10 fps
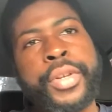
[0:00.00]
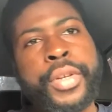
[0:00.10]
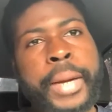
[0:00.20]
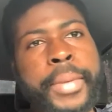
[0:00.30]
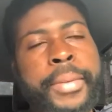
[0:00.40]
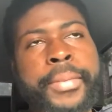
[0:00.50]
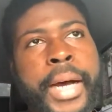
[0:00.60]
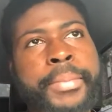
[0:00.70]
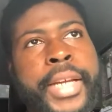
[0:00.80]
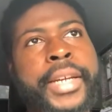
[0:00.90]
you, I'm I'm
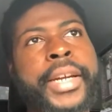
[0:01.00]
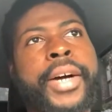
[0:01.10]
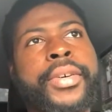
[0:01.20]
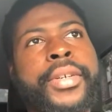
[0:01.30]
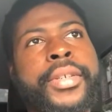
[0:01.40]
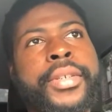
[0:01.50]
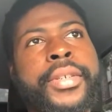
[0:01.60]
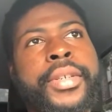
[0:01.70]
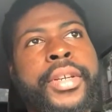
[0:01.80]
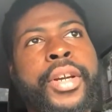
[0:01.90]
I'm dead now.
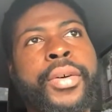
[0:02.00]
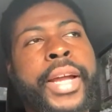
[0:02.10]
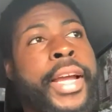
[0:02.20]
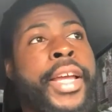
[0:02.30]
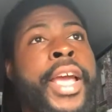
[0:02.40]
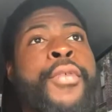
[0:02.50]
You know, like